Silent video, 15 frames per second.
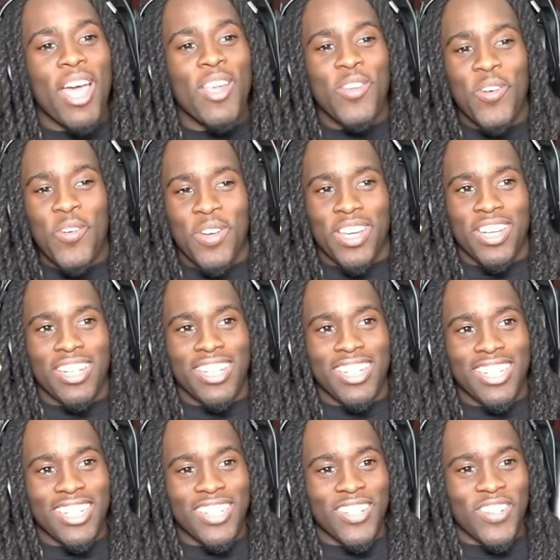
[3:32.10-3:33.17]
What am I doing?
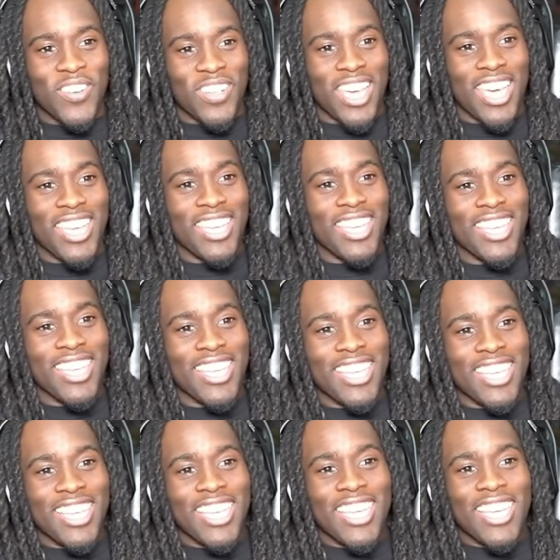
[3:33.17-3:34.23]
Okay.
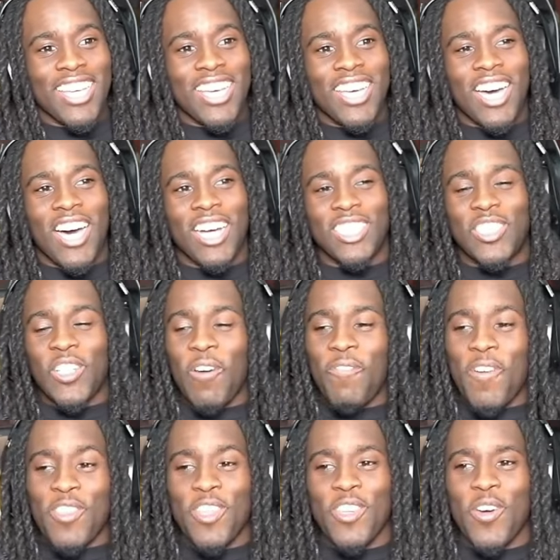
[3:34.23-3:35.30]
Until
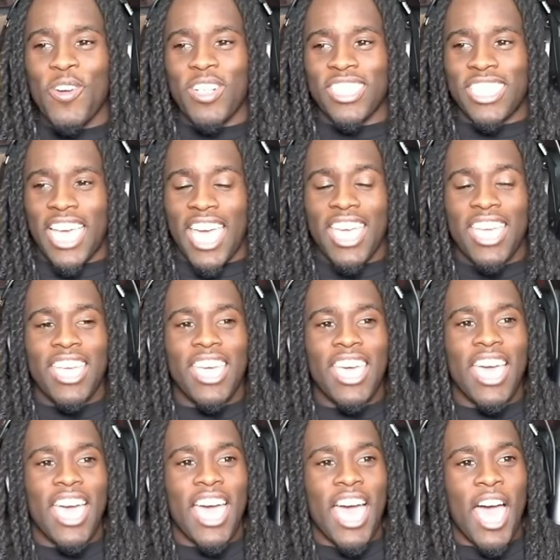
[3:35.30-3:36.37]
further notice, chat,
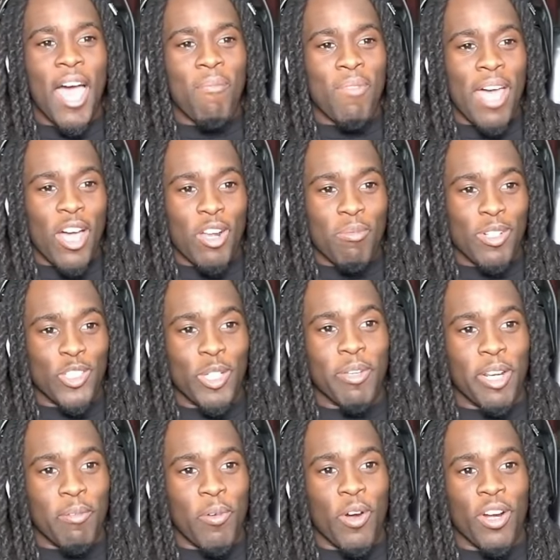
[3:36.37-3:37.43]
I'm not gonna be
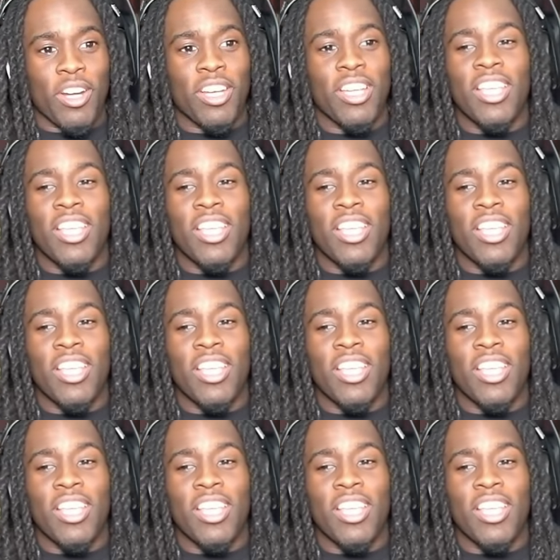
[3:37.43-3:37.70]
streaming anymore.